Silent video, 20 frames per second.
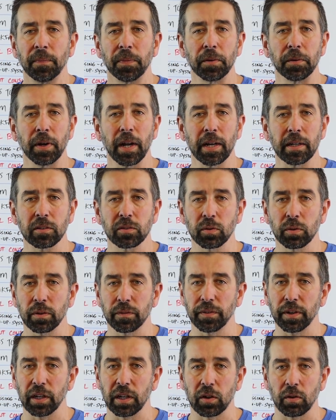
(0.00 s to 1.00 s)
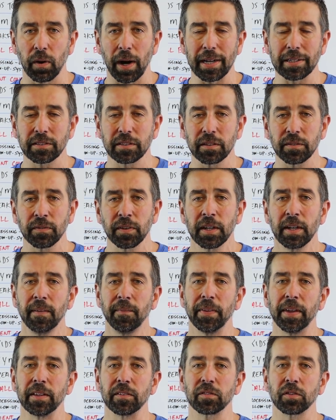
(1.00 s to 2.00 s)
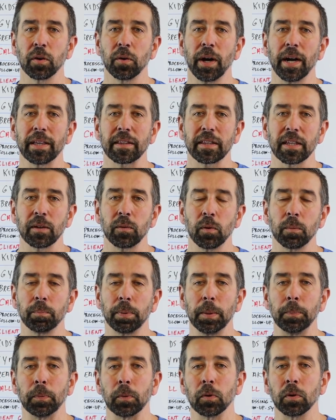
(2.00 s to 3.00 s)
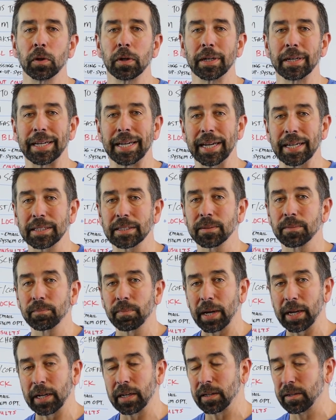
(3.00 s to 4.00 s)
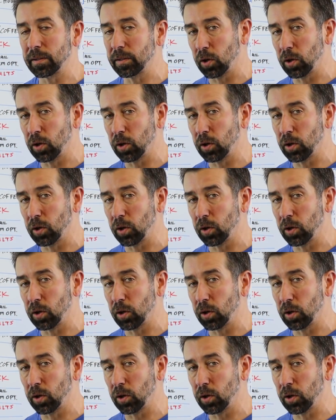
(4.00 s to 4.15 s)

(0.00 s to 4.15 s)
They're not sort of aggressive. And so I think when people get my